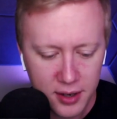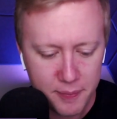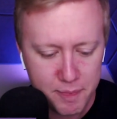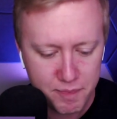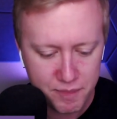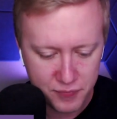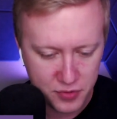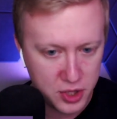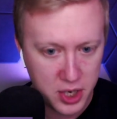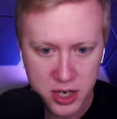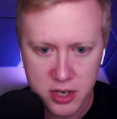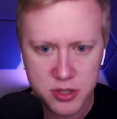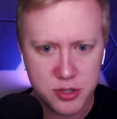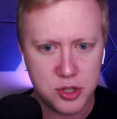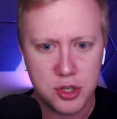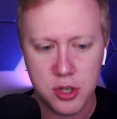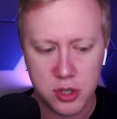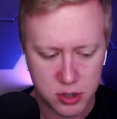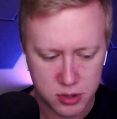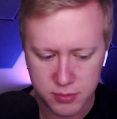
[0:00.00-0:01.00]

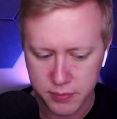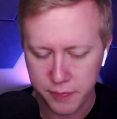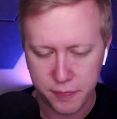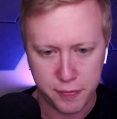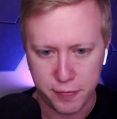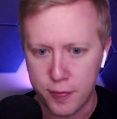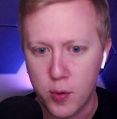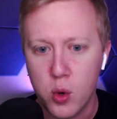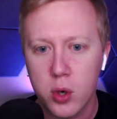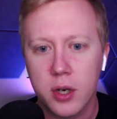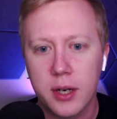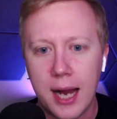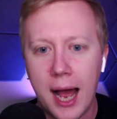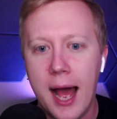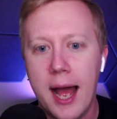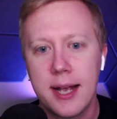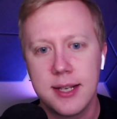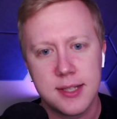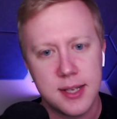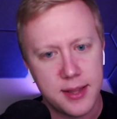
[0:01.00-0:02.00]
there's your four
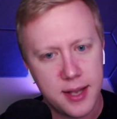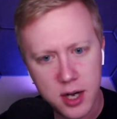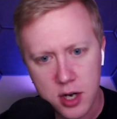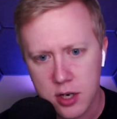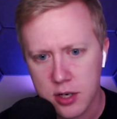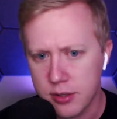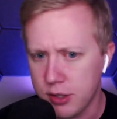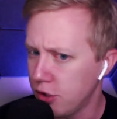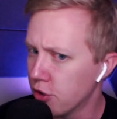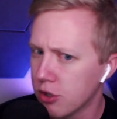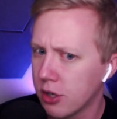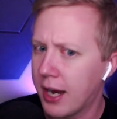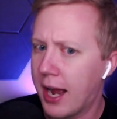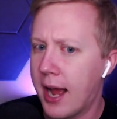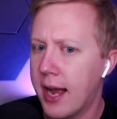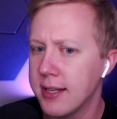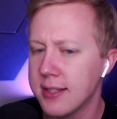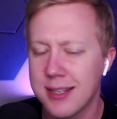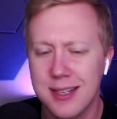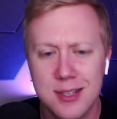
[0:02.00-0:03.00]
guys and they're your
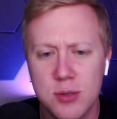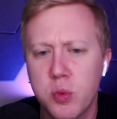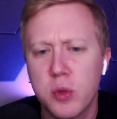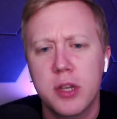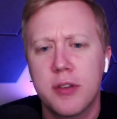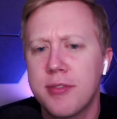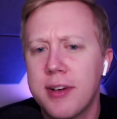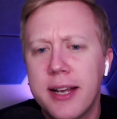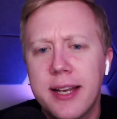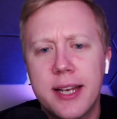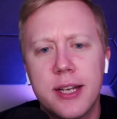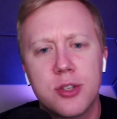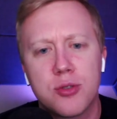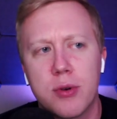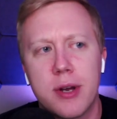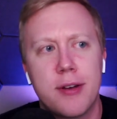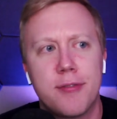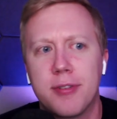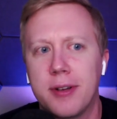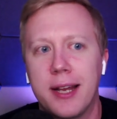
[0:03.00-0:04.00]
guys. And this is what the Vikings
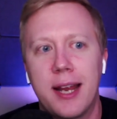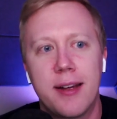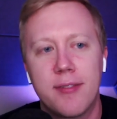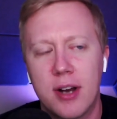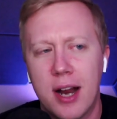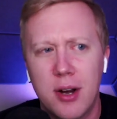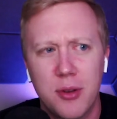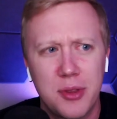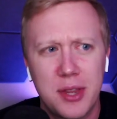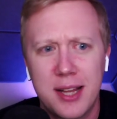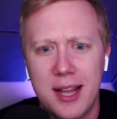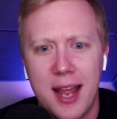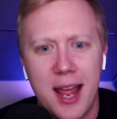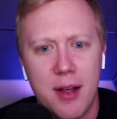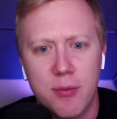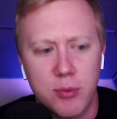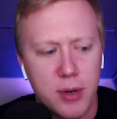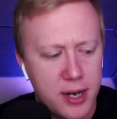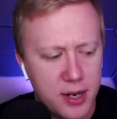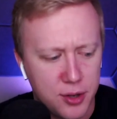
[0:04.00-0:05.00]
ran for like ever. I don't think they
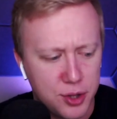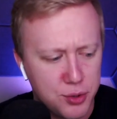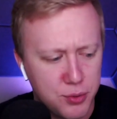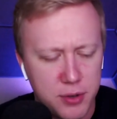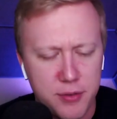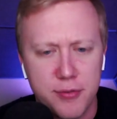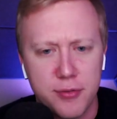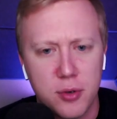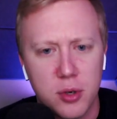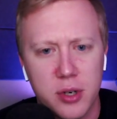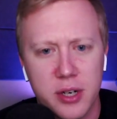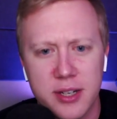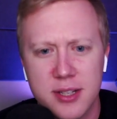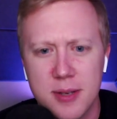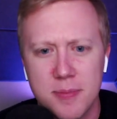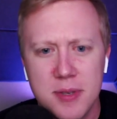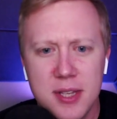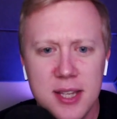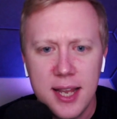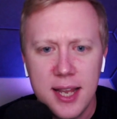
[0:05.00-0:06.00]
ran a 3 4
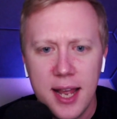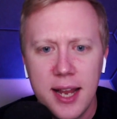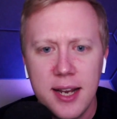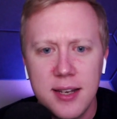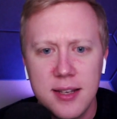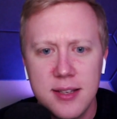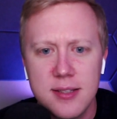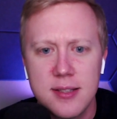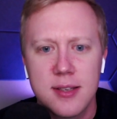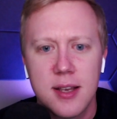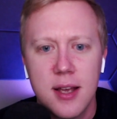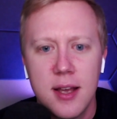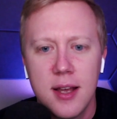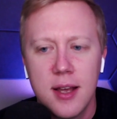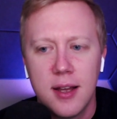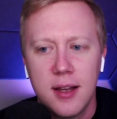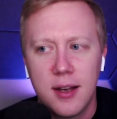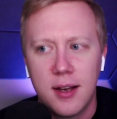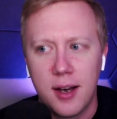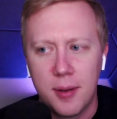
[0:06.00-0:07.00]
except 80s
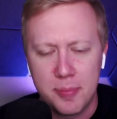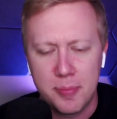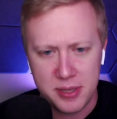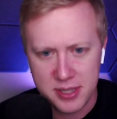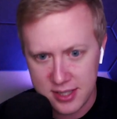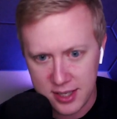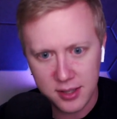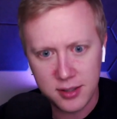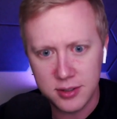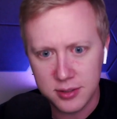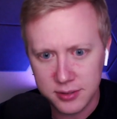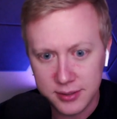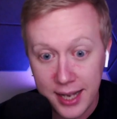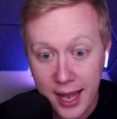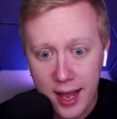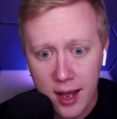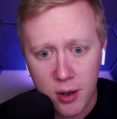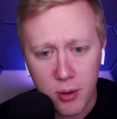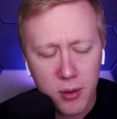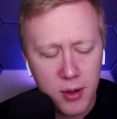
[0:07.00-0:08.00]
up until
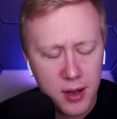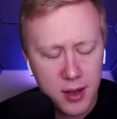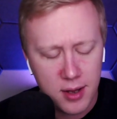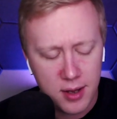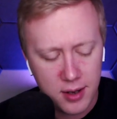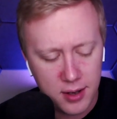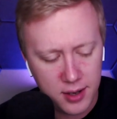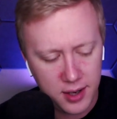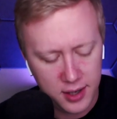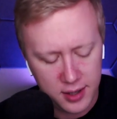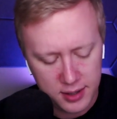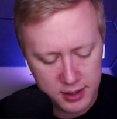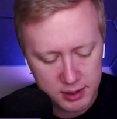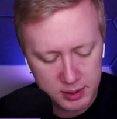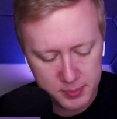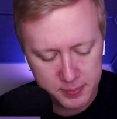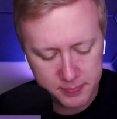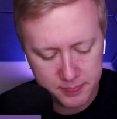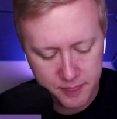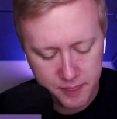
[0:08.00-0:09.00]
now.
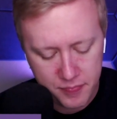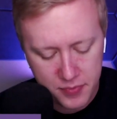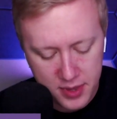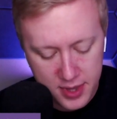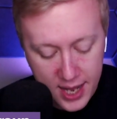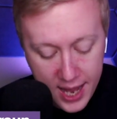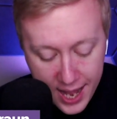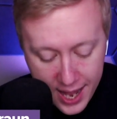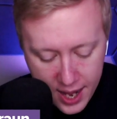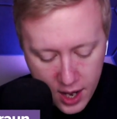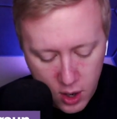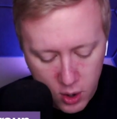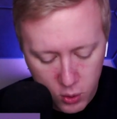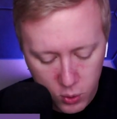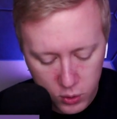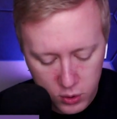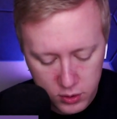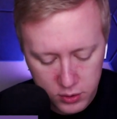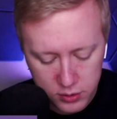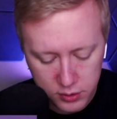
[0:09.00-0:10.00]
Um,
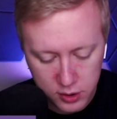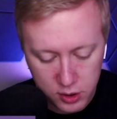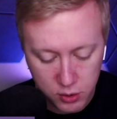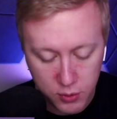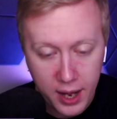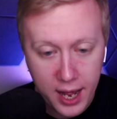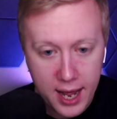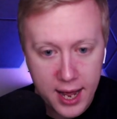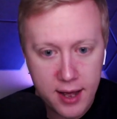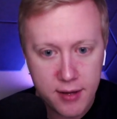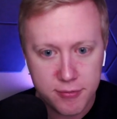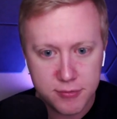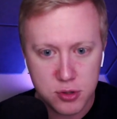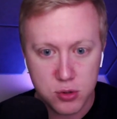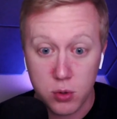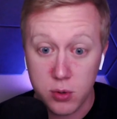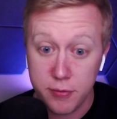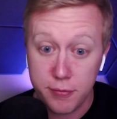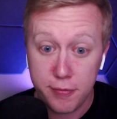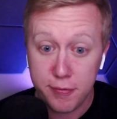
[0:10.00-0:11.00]
now you have
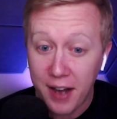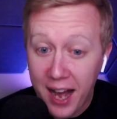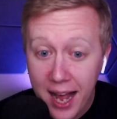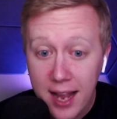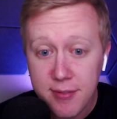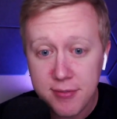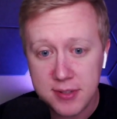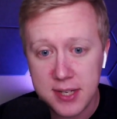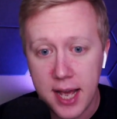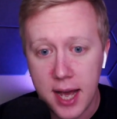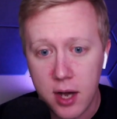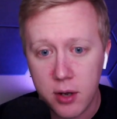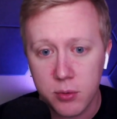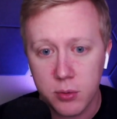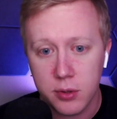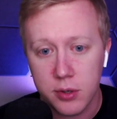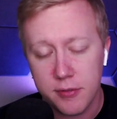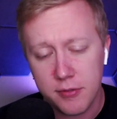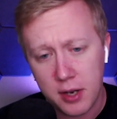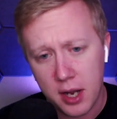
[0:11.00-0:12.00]
sort of five down
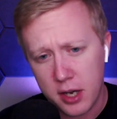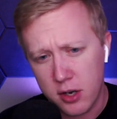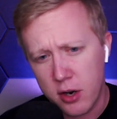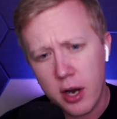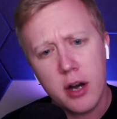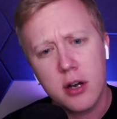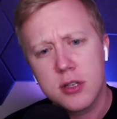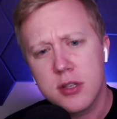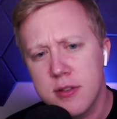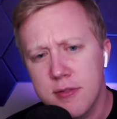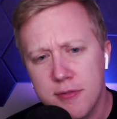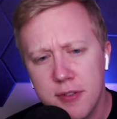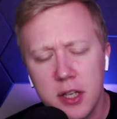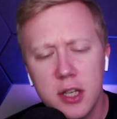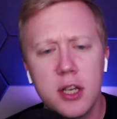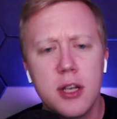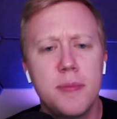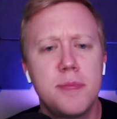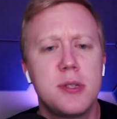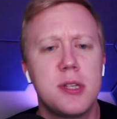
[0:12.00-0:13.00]
where you've got your Harrison
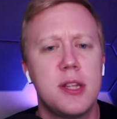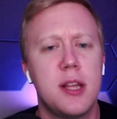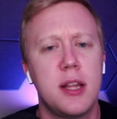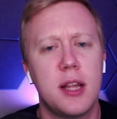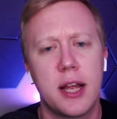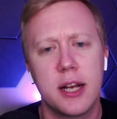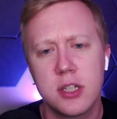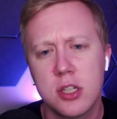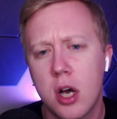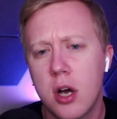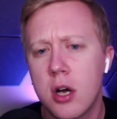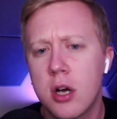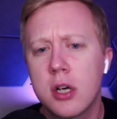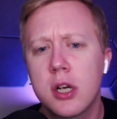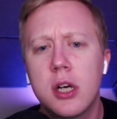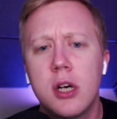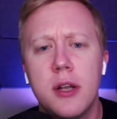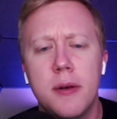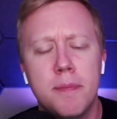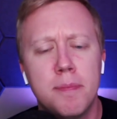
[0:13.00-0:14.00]
Phillips and then like
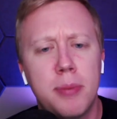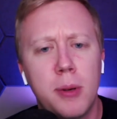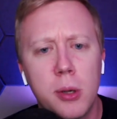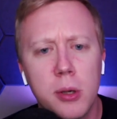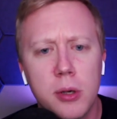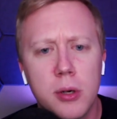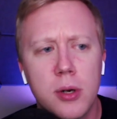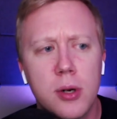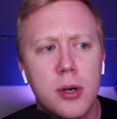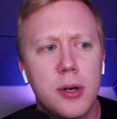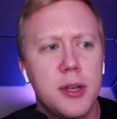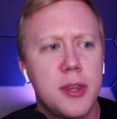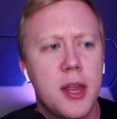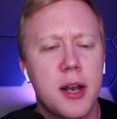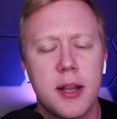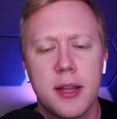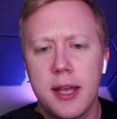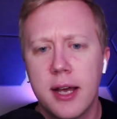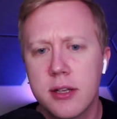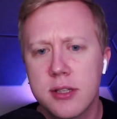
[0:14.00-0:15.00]
Tonga and Bullard. And then
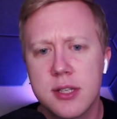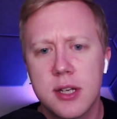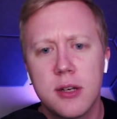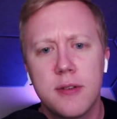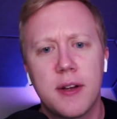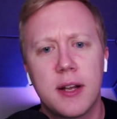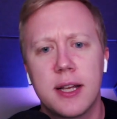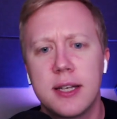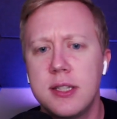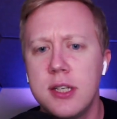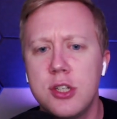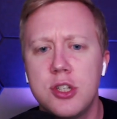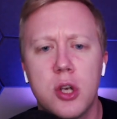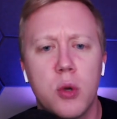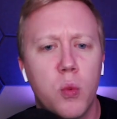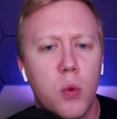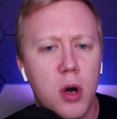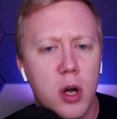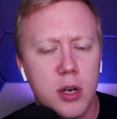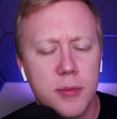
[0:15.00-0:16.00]
on the outside, you've got like DJ
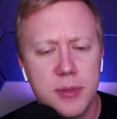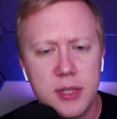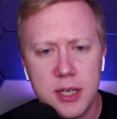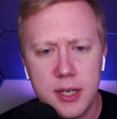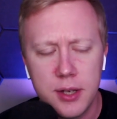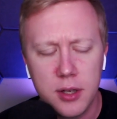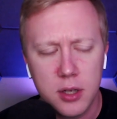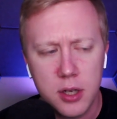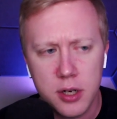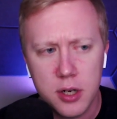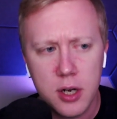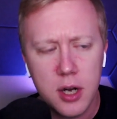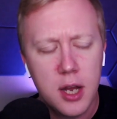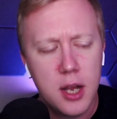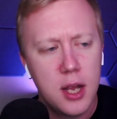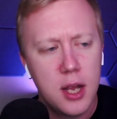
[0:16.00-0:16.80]
Wonnum and Danielle Hunter